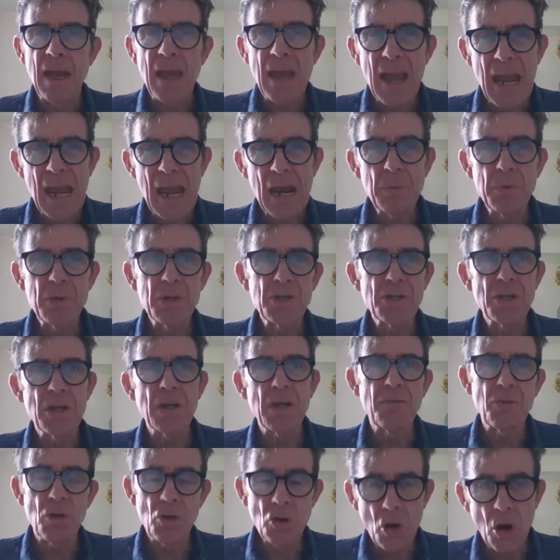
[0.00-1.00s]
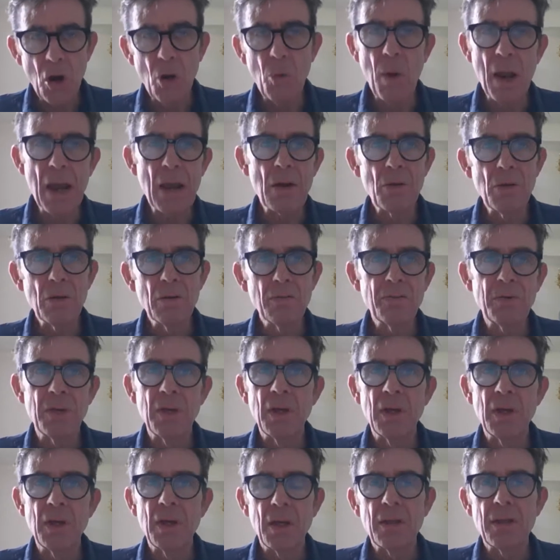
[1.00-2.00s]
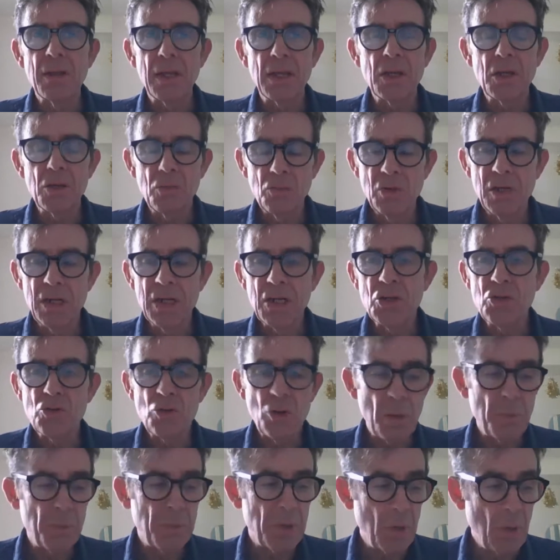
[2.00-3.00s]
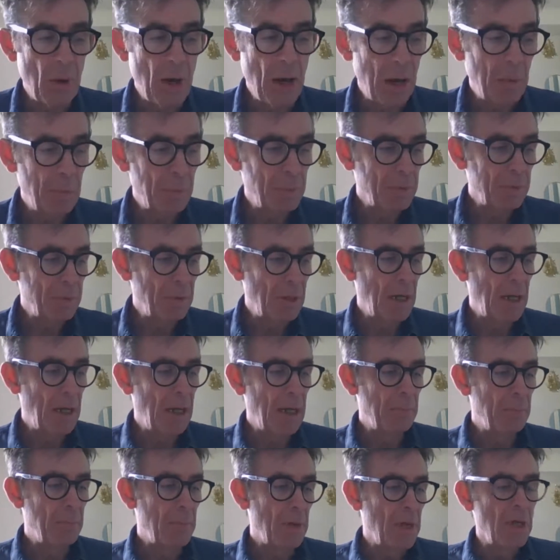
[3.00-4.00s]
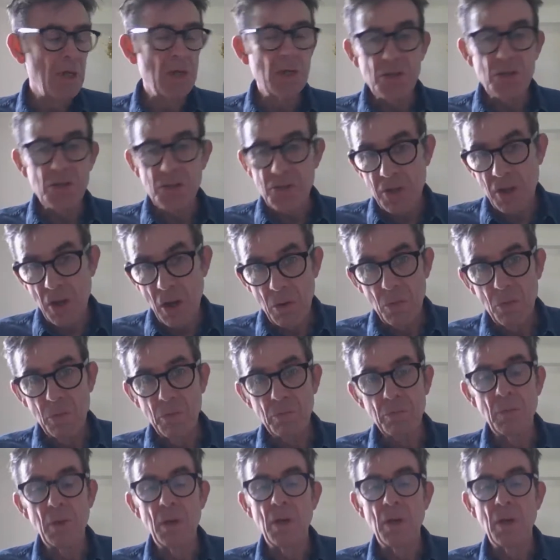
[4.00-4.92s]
areas that if you're not aware of, they can really trip you up. So